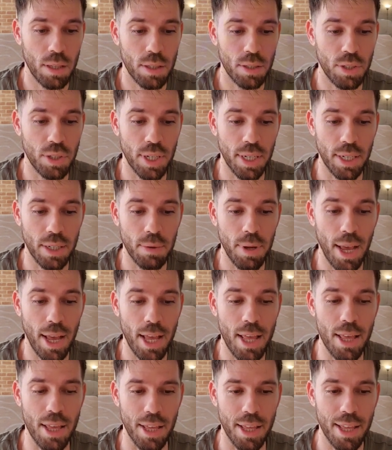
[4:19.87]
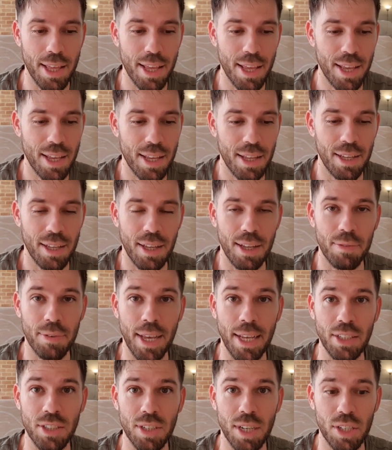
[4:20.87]
you can, I'm
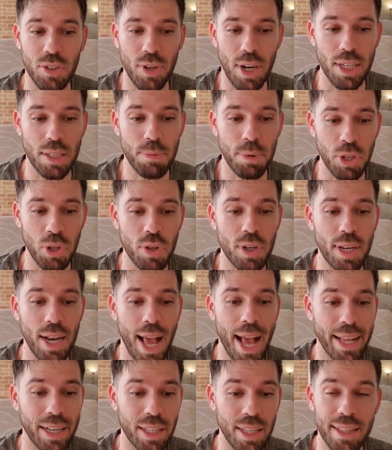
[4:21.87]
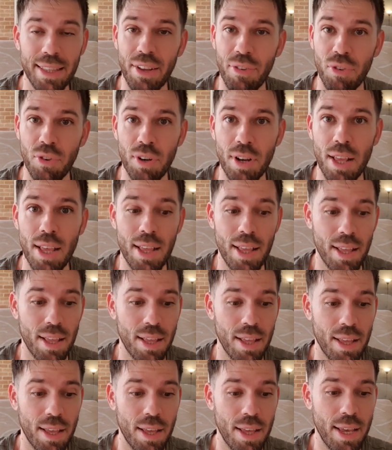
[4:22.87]
getting sidetracked, but you can add different
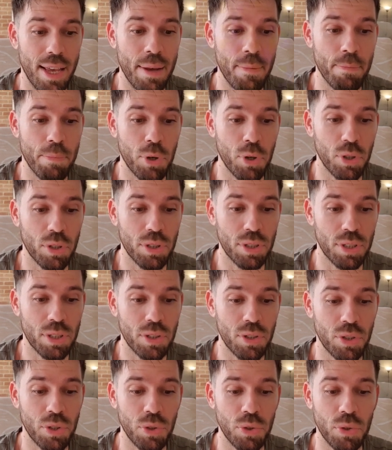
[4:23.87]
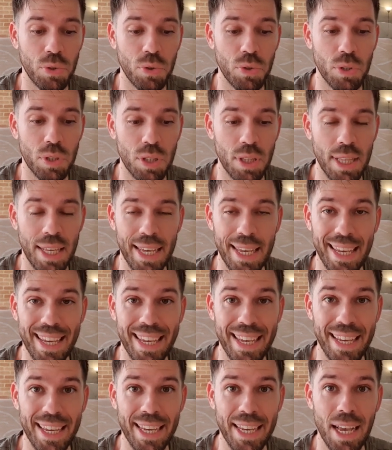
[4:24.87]
inputs to
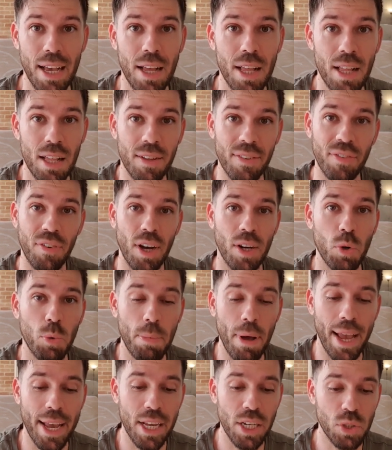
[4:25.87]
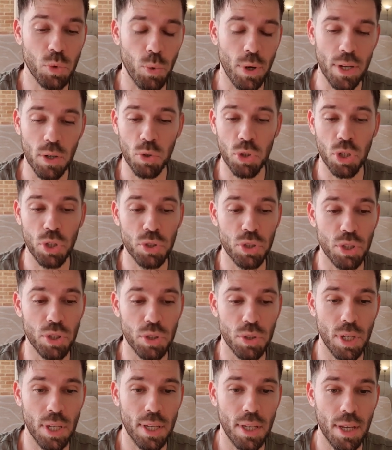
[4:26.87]
the final page where your
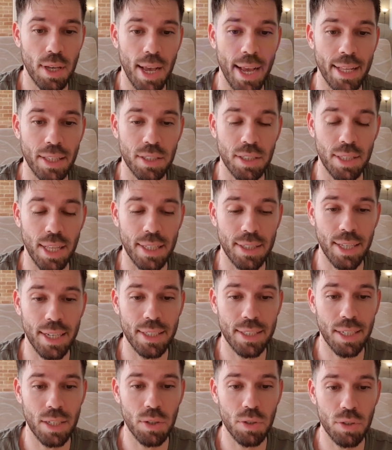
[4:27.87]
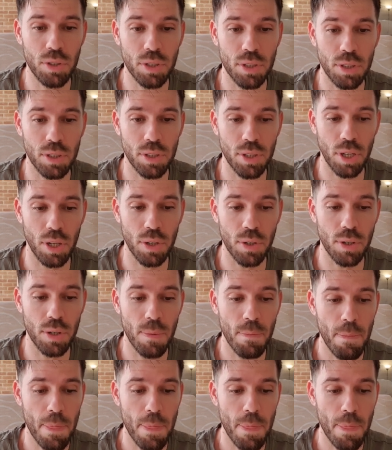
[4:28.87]
users enter their details. So